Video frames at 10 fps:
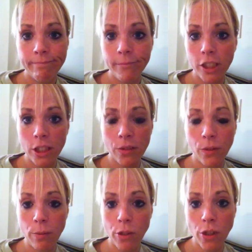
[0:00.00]
just
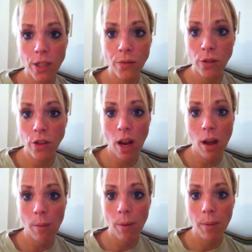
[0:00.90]
from stressful
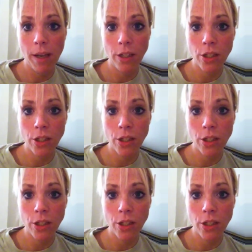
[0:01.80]
job. I mean,